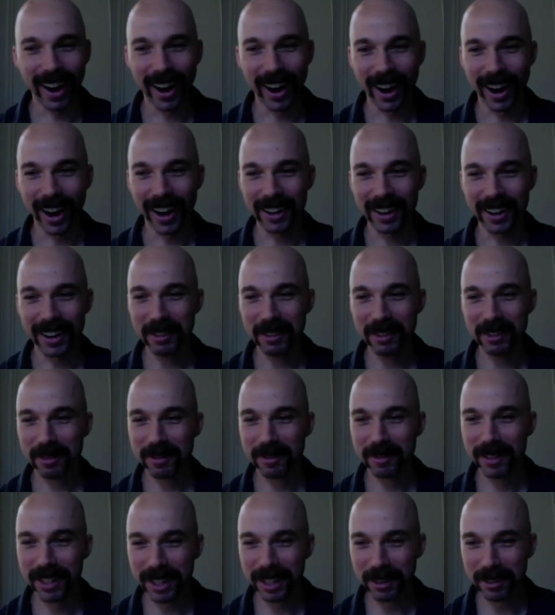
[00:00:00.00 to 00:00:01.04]
are you
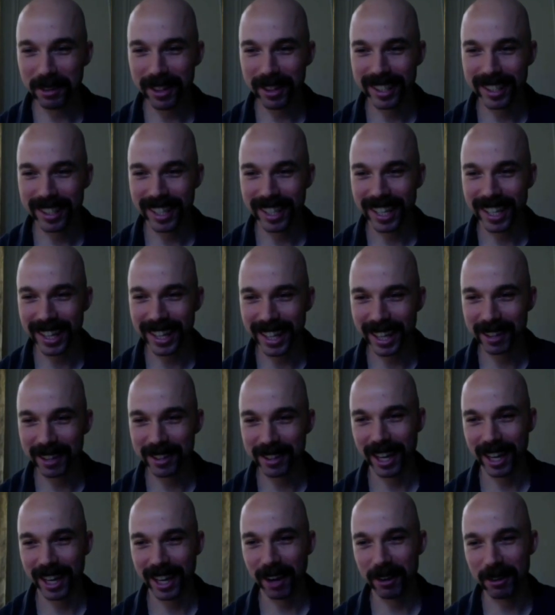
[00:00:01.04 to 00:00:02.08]
familiar with the
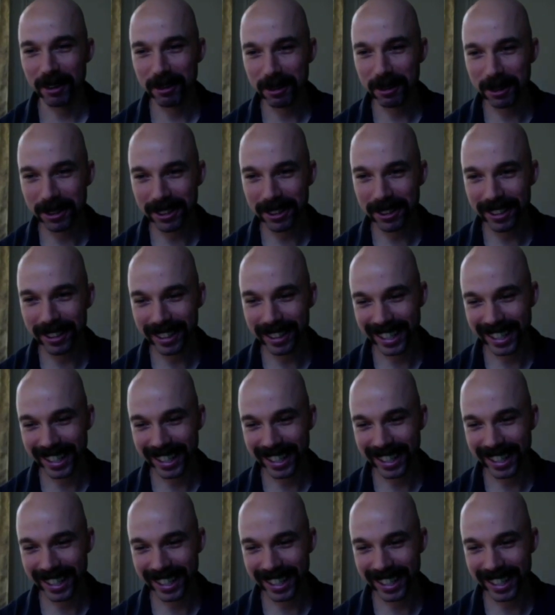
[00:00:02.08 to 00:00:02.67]
10,000 hour rule?